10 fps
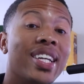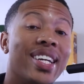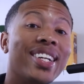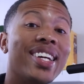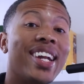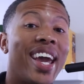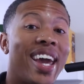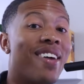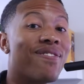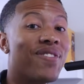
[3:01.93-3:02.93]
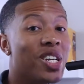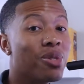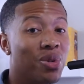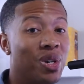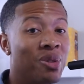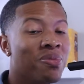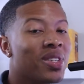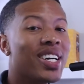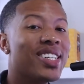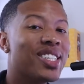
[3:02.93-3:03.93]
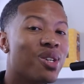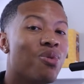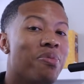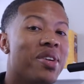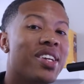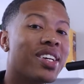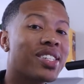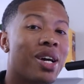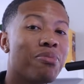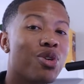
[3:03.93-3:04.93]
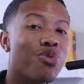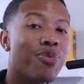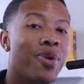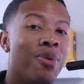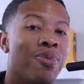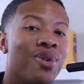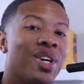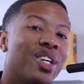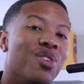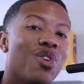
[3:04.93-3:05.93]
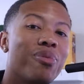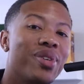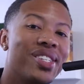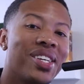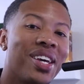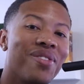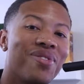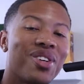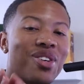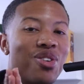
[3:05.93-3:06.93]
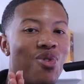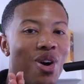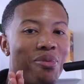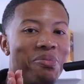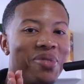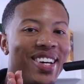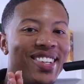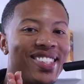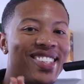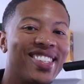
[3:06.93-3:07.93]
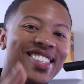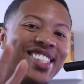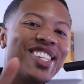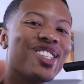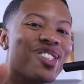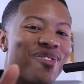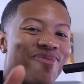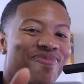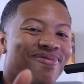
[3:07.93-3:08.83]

LinkedIn, and Facebook. Until we meet next time, beautiful people, you all be safe and you all be blessed. See you soon.